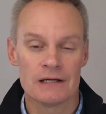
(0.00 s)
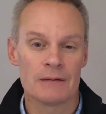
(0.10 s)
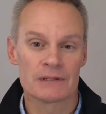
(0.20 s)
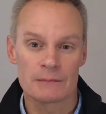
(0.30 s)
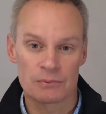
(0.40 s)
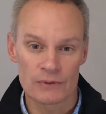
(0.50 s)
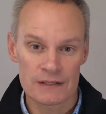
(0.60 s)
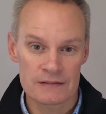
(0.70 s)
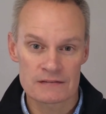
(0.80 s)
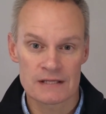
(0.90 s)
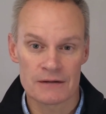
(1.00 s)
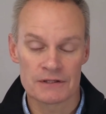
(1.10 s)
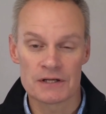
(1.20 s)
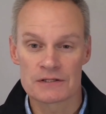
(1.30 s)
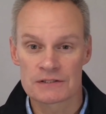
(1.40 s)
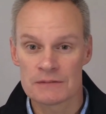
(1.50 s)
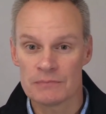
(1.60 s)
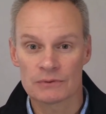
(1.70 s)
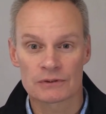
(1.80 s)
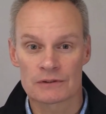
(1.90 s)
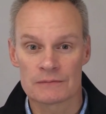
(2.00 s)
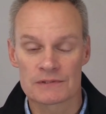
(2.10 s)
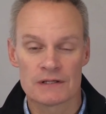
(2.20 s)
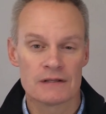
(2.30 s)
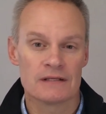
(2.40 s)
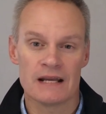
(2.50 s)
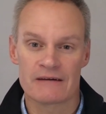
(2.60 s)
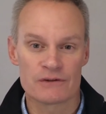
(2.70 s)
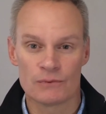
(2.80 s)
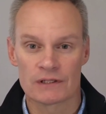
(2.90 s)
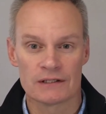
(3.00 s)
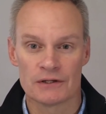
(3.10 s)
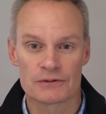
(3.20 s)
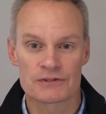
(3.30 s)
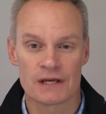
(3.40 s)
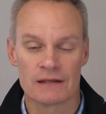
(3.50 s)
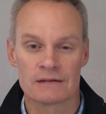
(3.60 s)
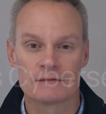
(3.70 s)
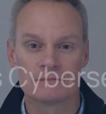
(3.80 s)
I'm going to break this down into simple terms that everyone can understand.